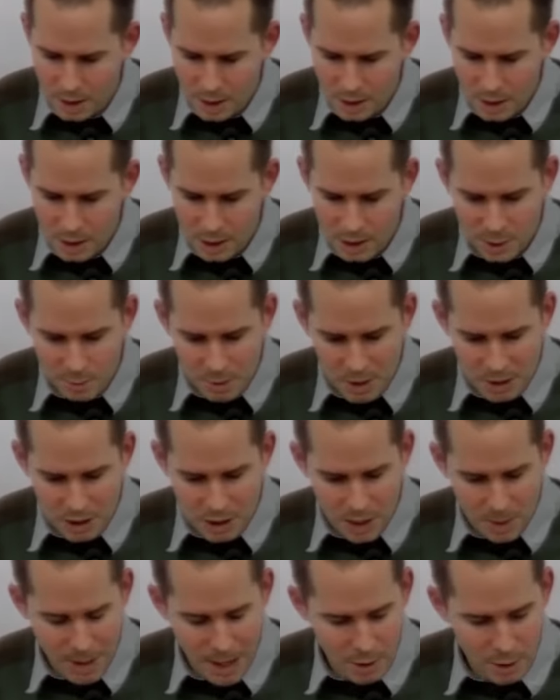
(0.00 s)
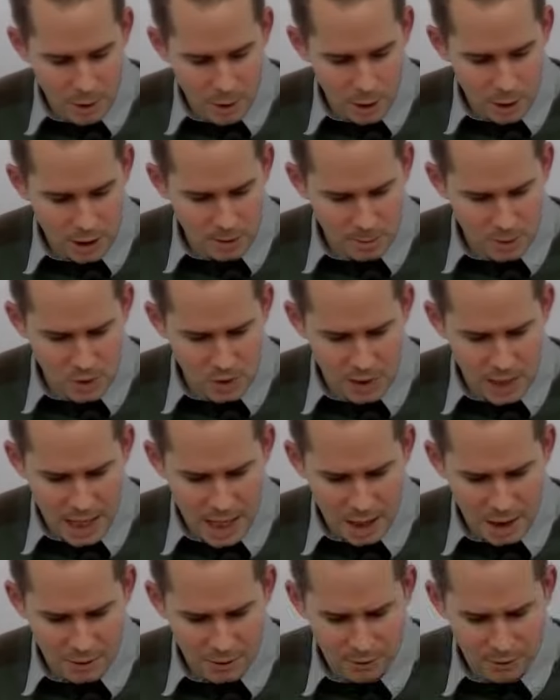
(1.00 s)
especially about God
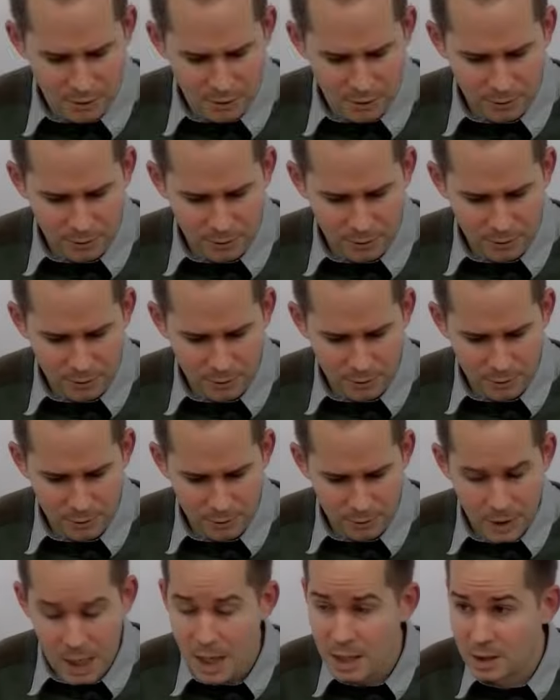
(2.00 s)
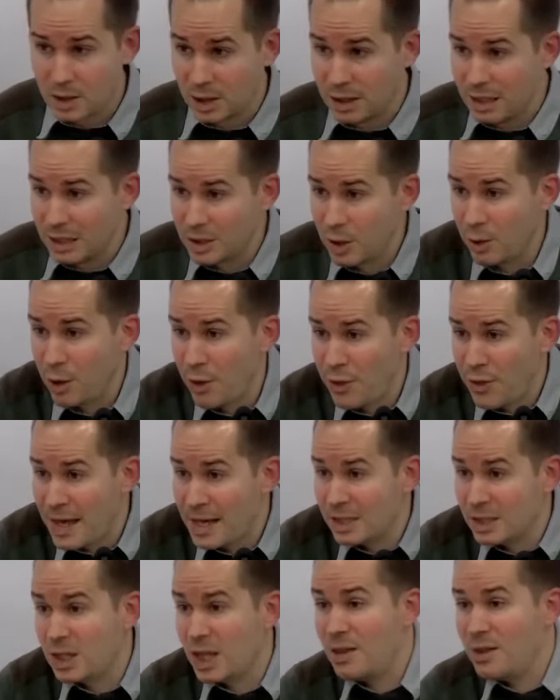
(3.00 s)
himself. So these are the
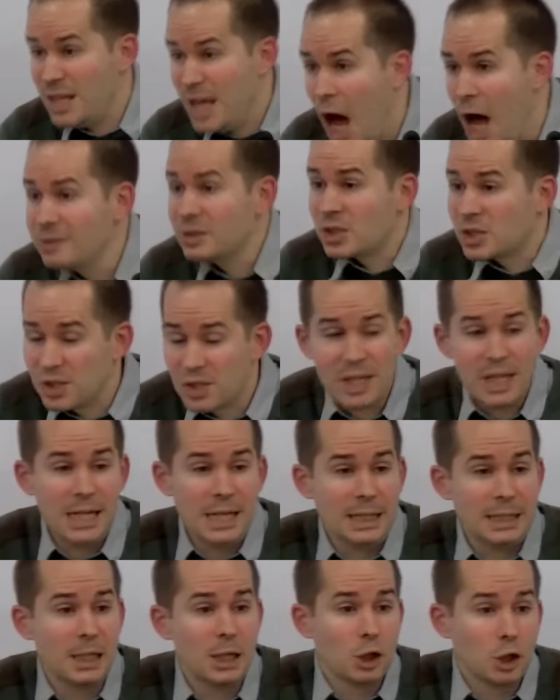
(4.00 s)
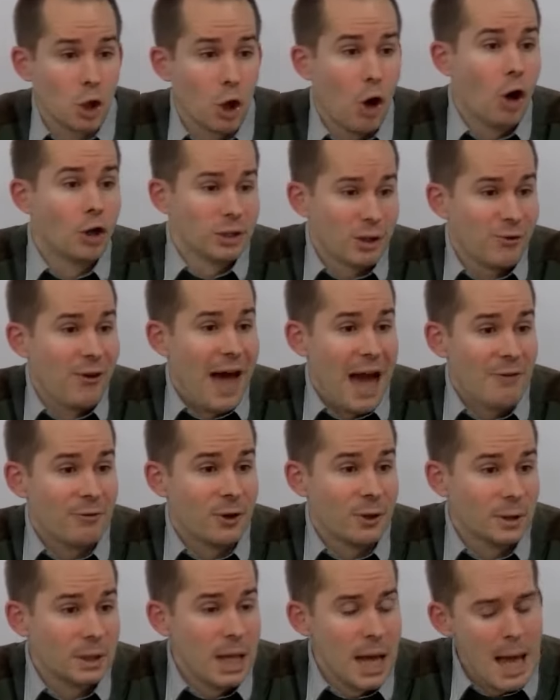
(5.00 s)
things that the unseen God of
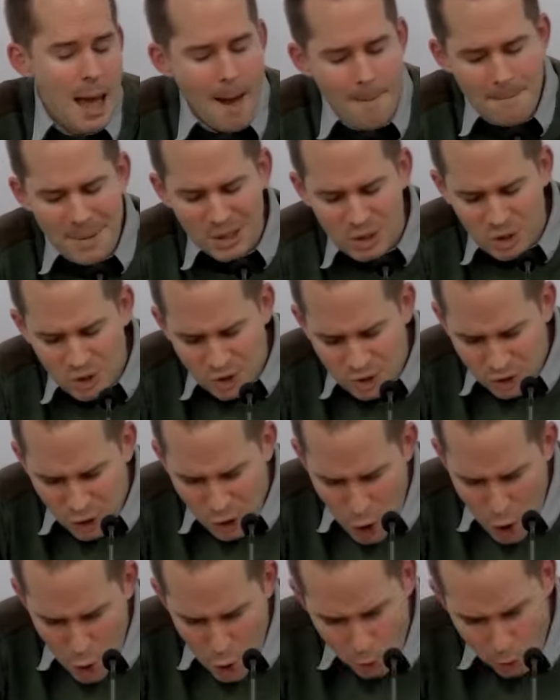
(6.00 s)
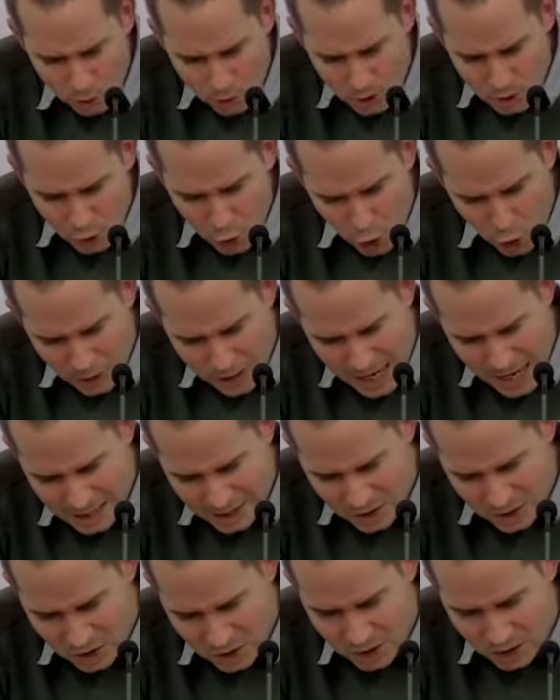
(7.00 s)
heaven bestows on
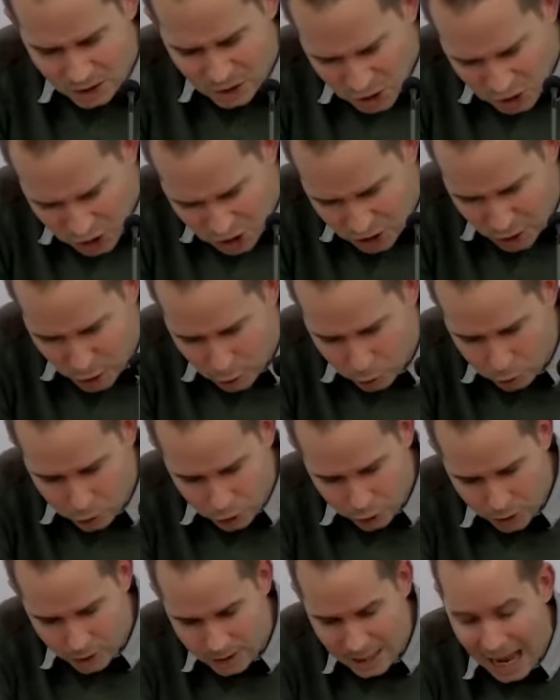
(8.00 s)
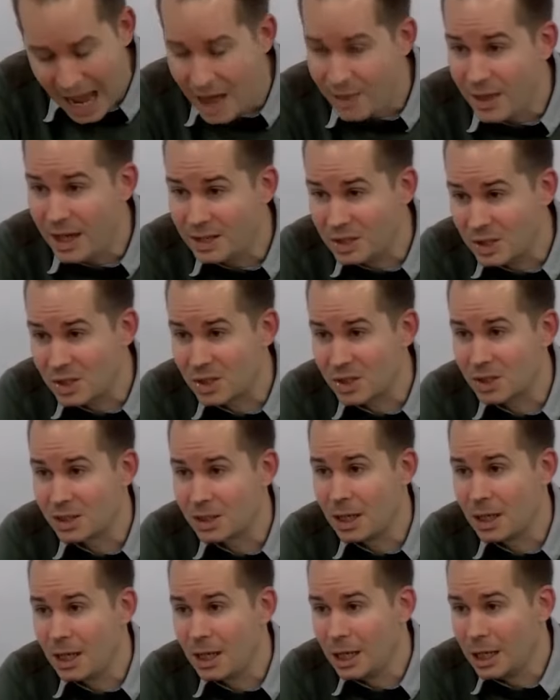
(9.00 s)
his children, and this
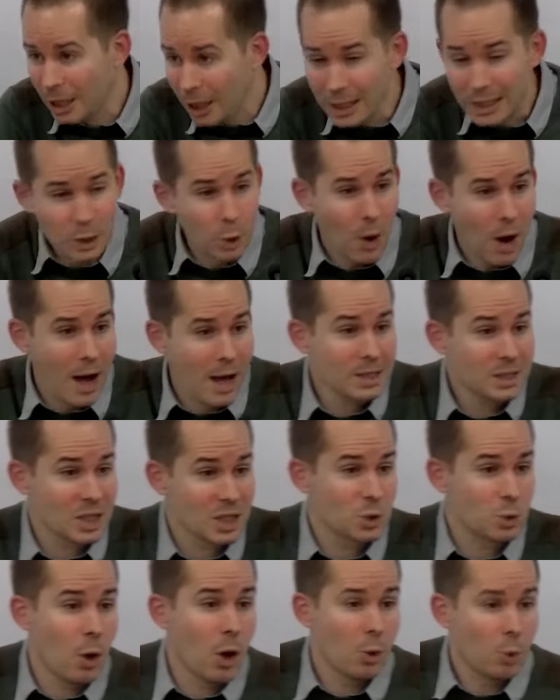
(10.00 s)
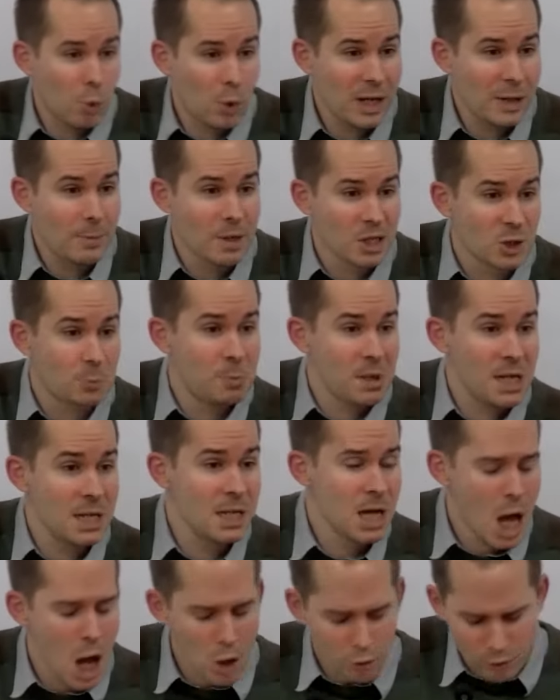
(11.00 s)
likewise is what we must
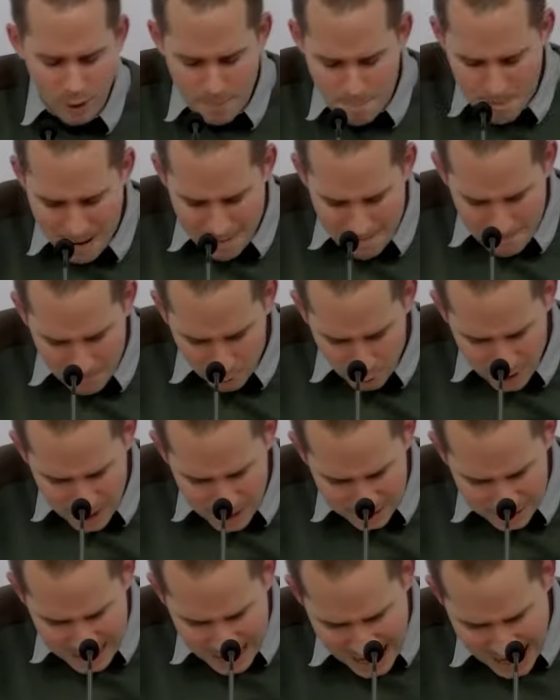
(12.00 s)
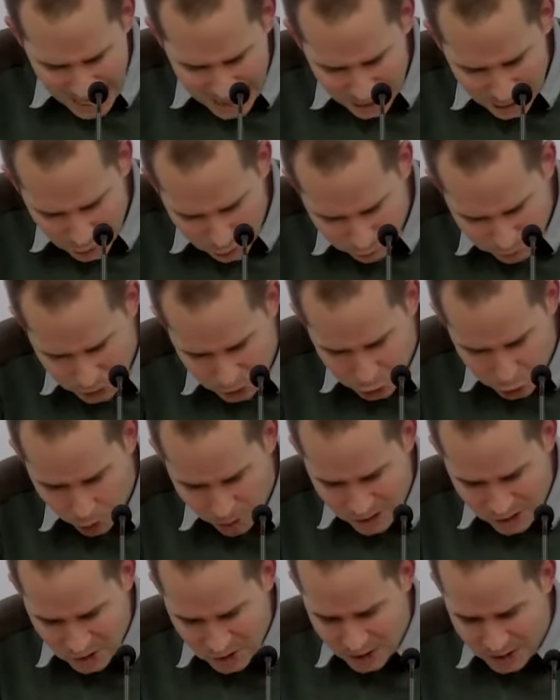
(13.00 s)
be remembering and
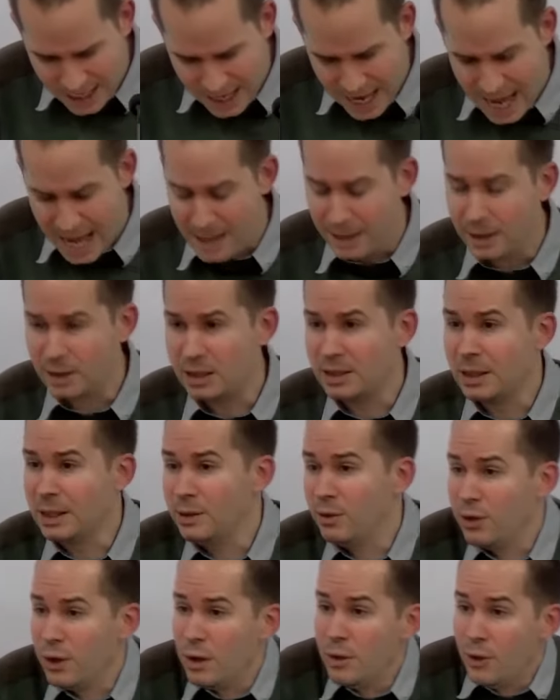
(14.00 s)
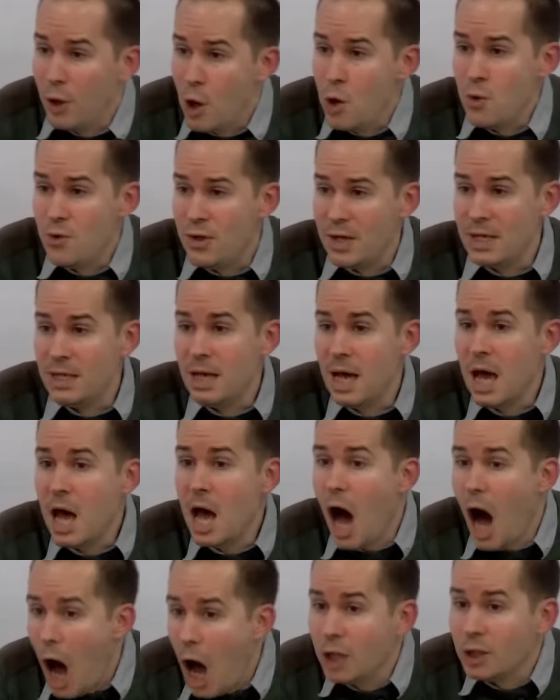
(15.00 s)
rejoicing in, that though the
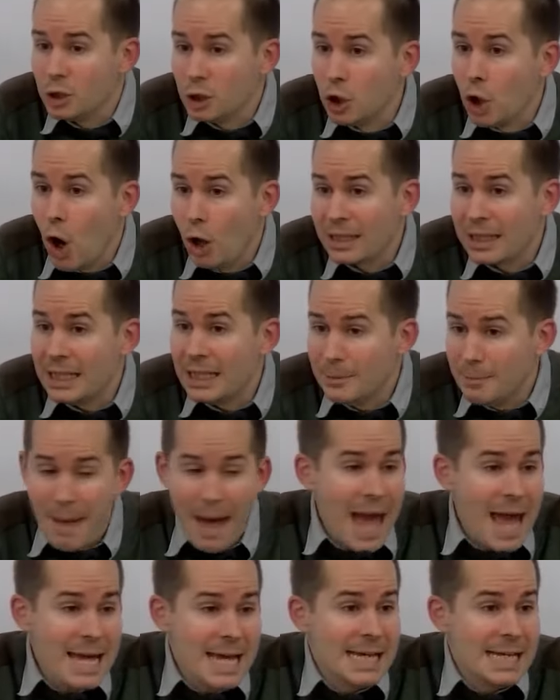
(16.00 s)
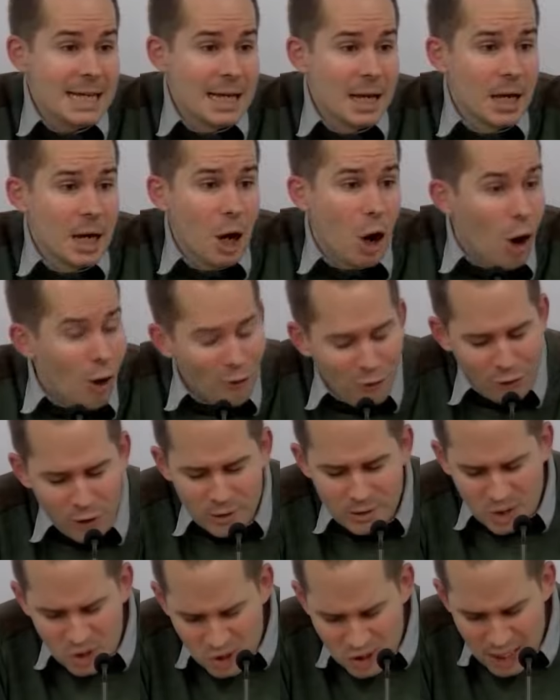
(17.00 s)
ungodly may
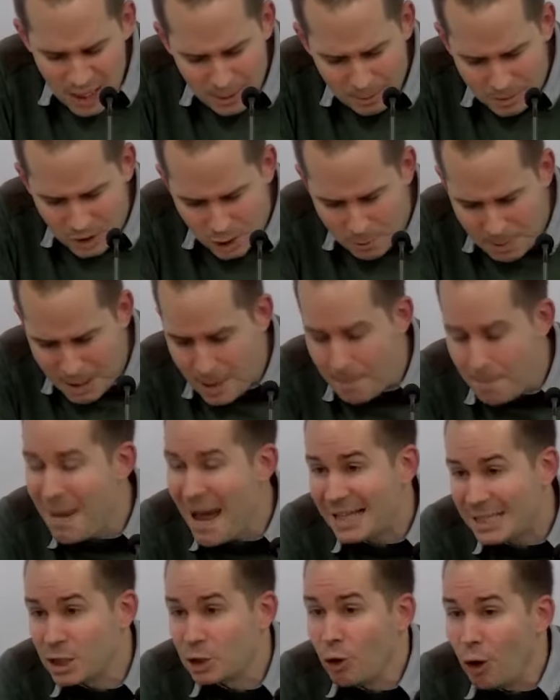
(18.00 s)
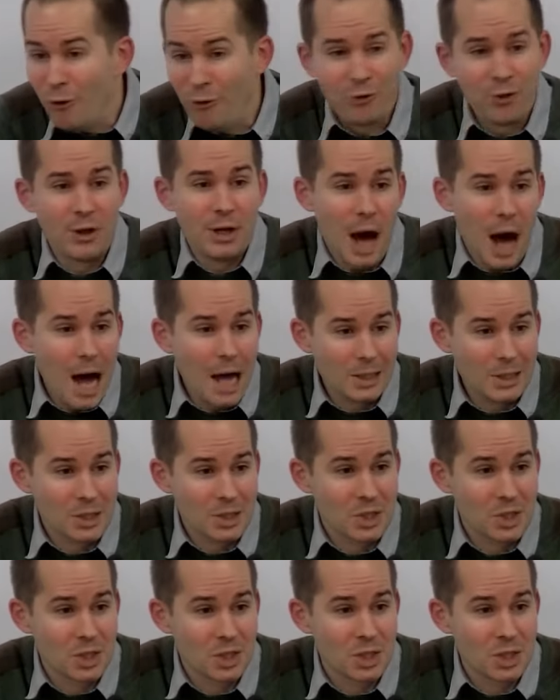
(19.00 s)
often seem to be better off than
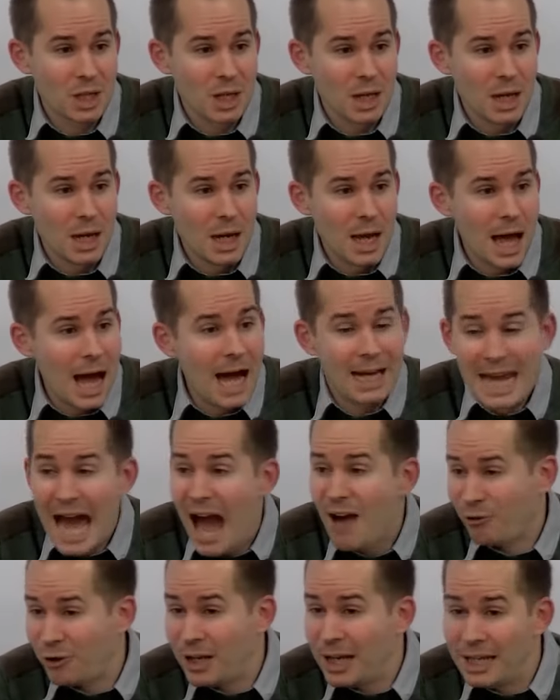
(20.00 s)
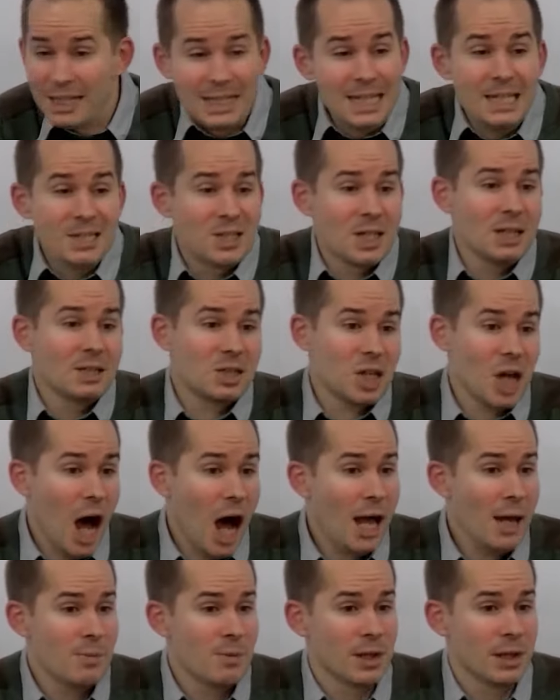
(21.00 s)
us and having an easier
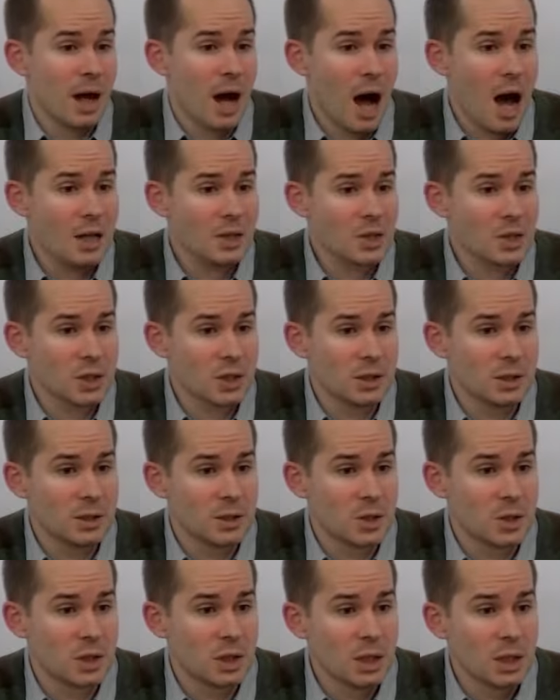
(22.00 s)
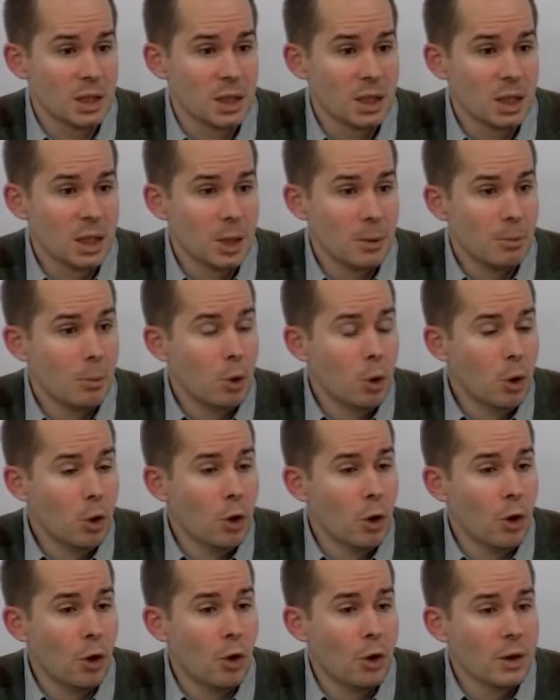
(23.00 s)
time than us and
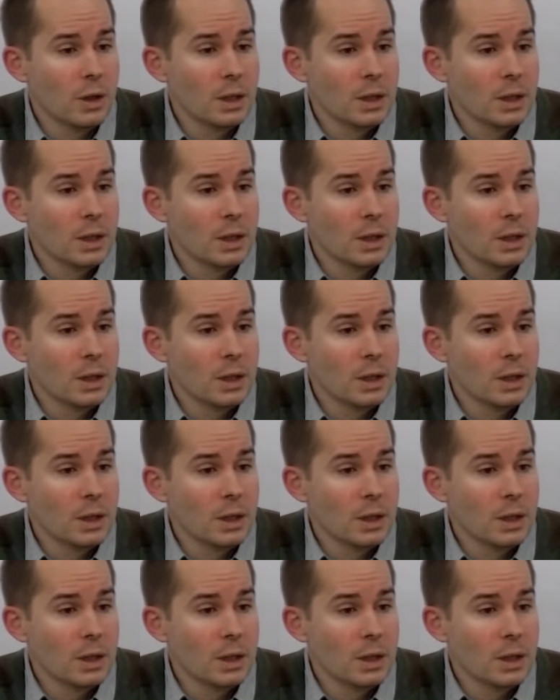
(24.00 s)
more